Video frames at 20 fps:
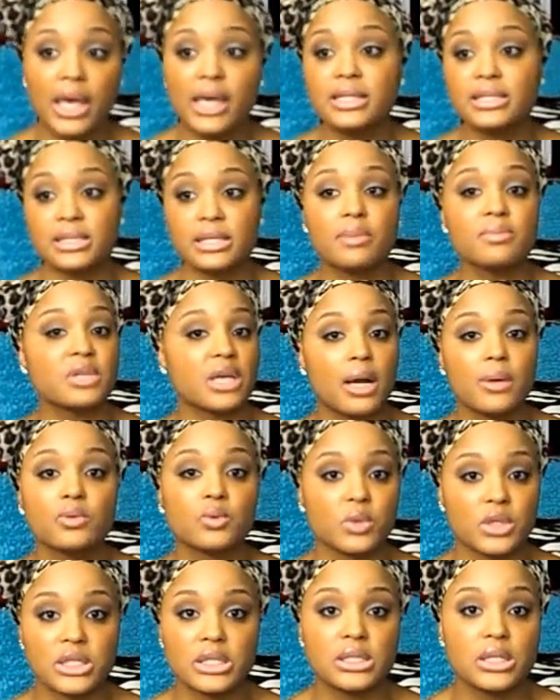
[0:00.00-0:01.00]
And
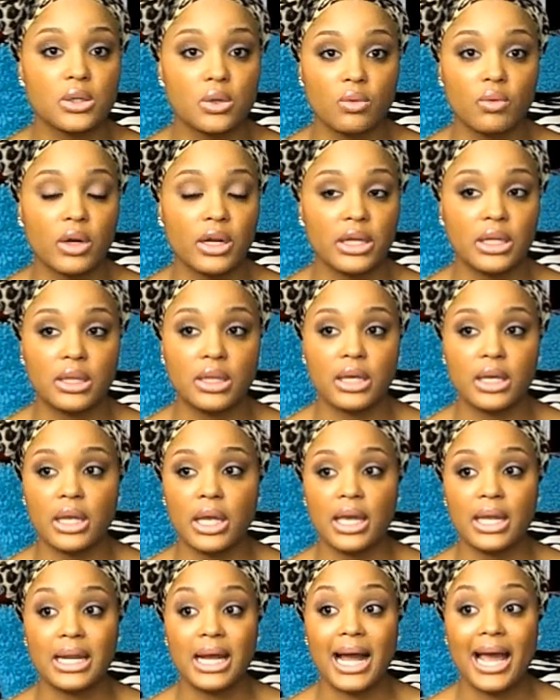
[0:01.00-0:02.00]
sometimes we're still running
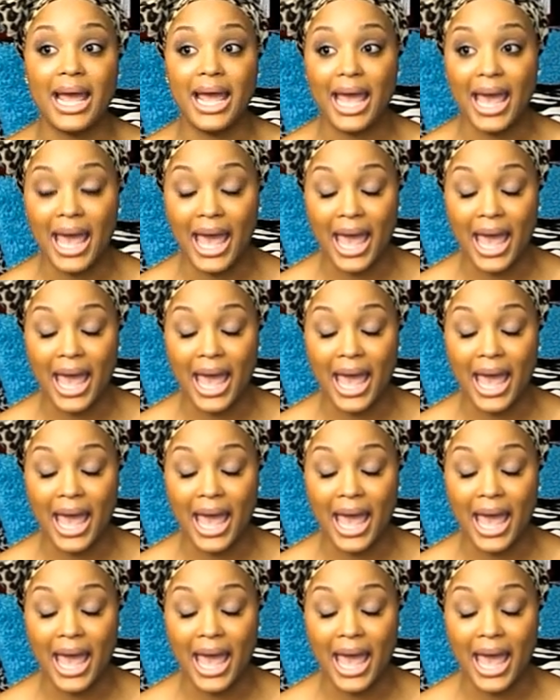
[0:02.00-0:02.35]
late. And I,